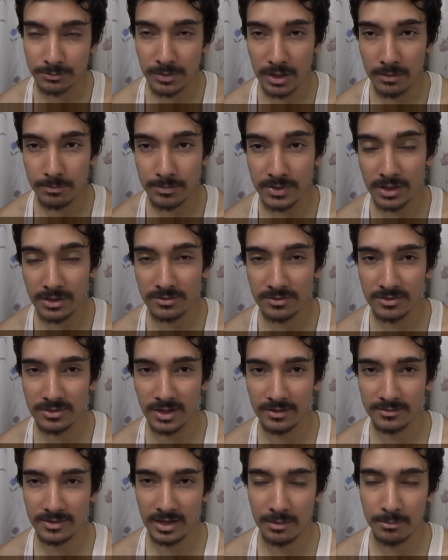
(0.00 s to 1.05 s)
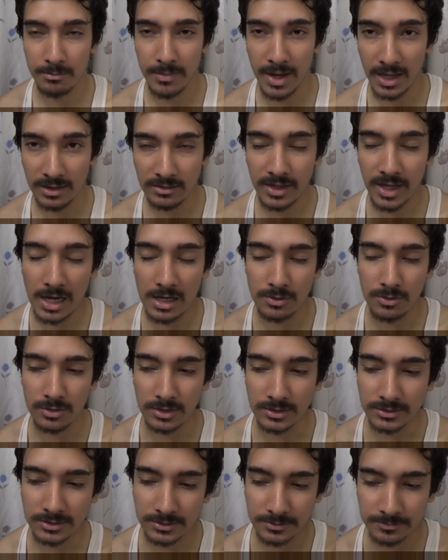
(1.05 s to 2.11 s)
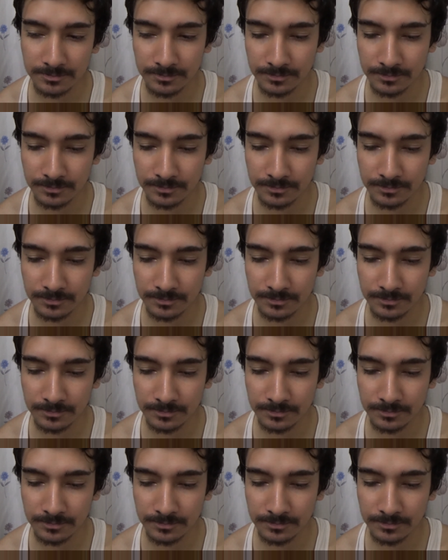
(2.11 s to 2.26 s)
my BSc exam Math Calculus